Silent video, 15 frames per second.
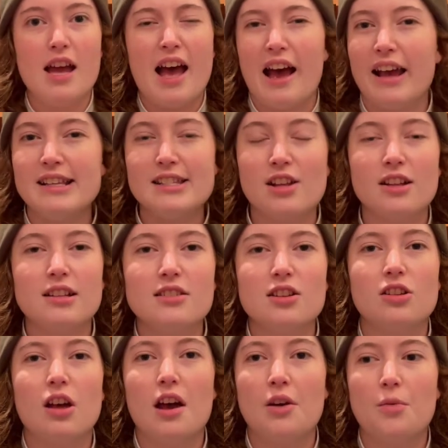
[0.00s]
I saw this a
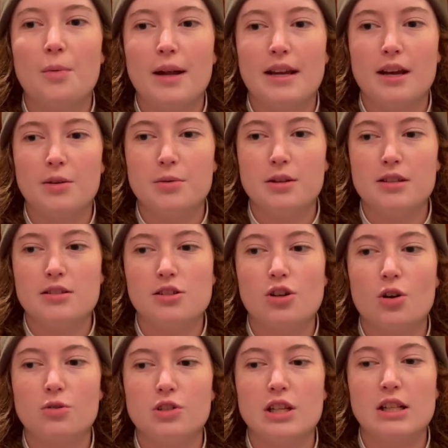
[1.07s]
lot when I was
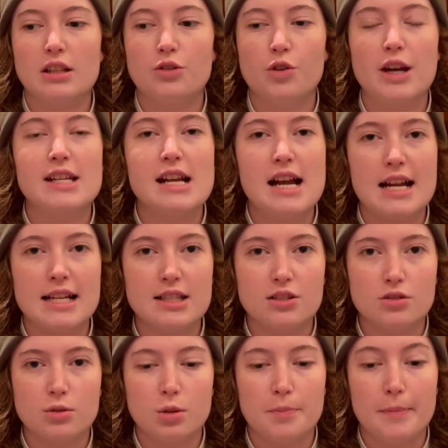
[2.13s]
coaching grade 9s
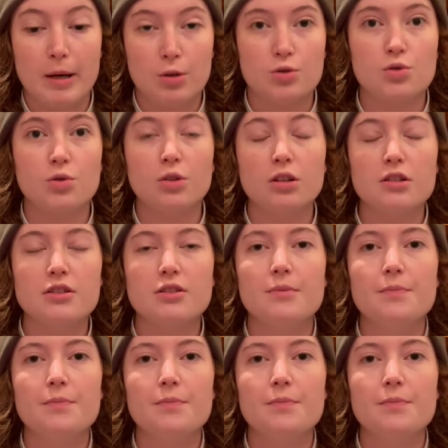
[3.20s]
or middle schoolers.